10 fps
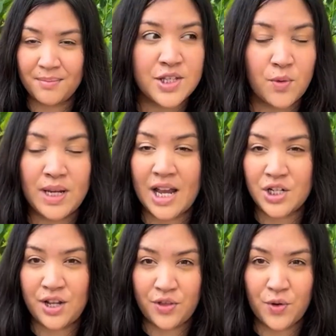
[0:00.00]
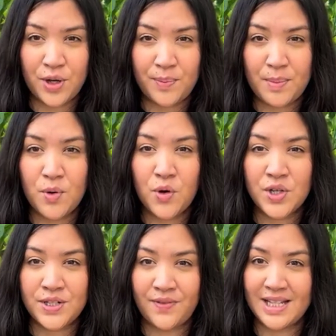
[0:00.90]
So we actually thought it would be more
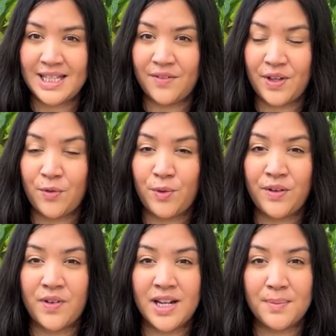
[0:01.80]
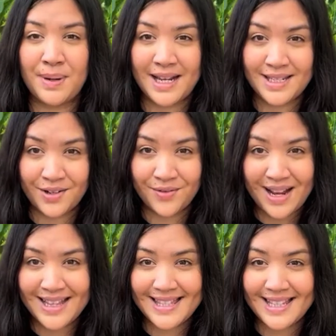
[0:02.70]
cost effective if we find a place to
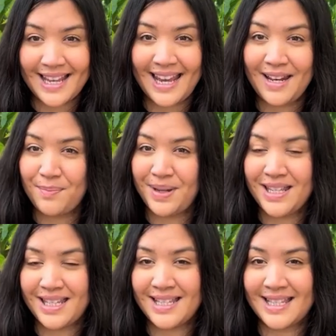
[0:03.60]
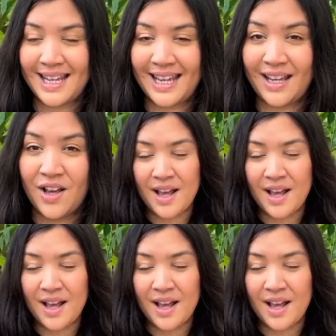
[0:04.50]
rent in BGC,